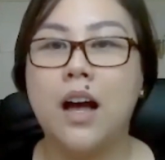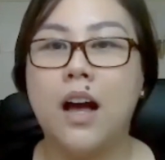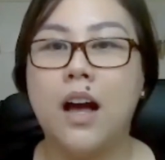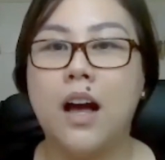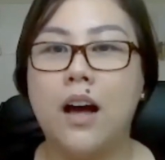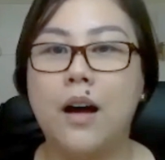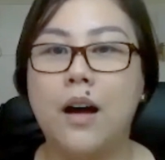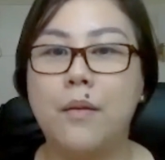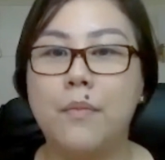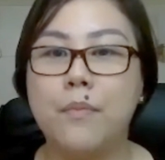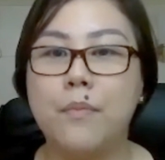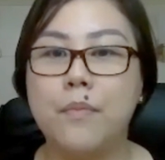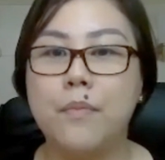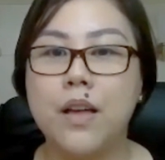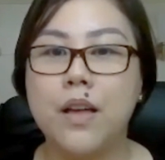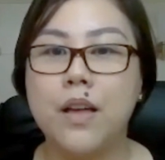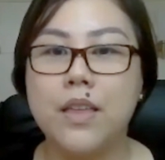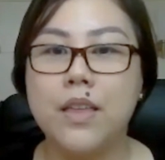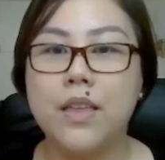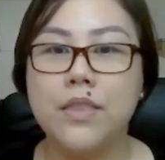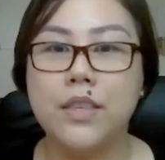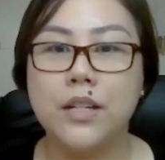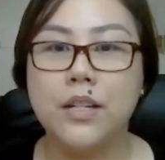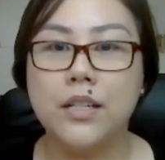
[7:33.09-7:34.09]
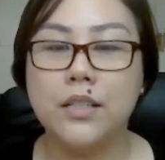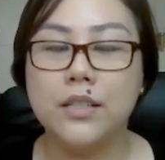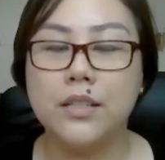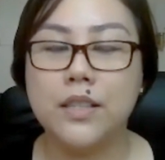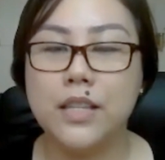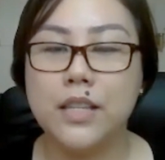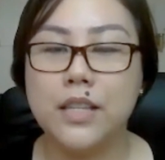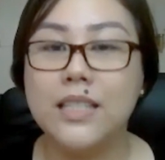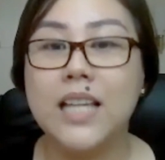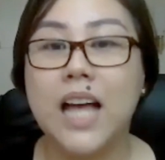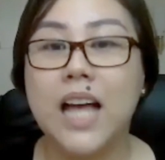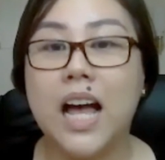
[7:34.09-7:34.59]

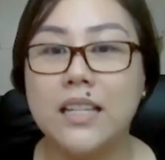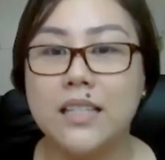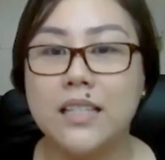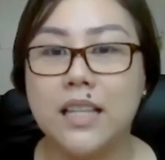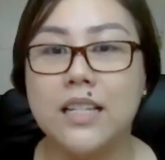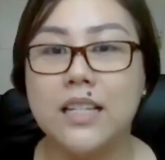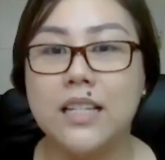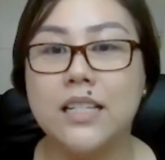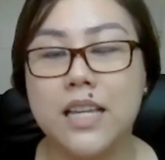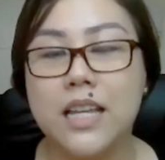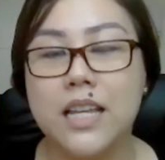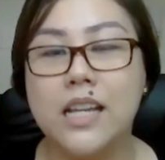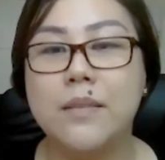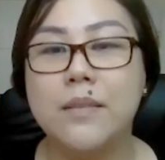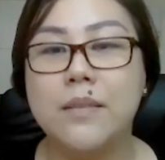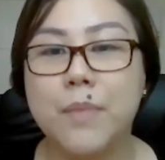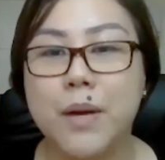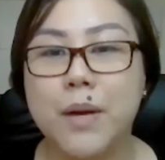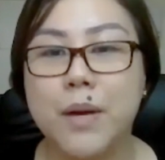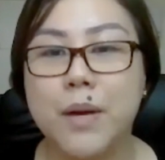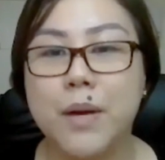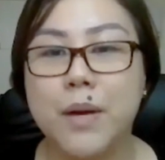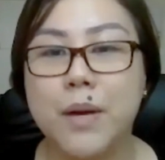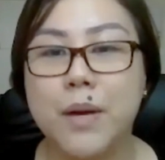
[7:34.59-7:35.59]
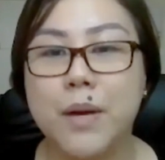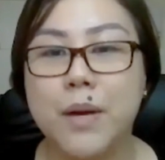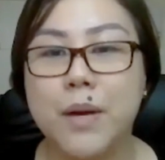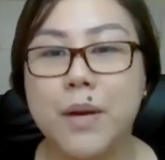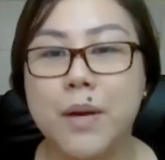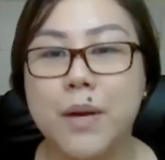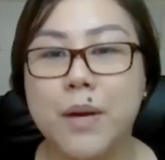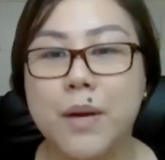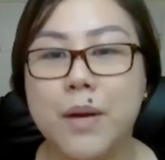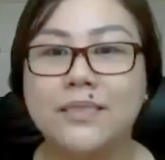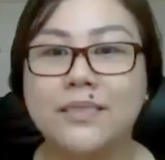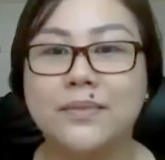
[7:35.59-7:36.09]
the task that is needed by the
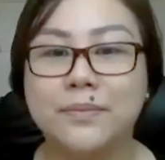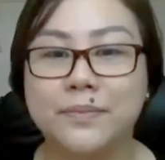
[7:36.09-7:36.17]
client.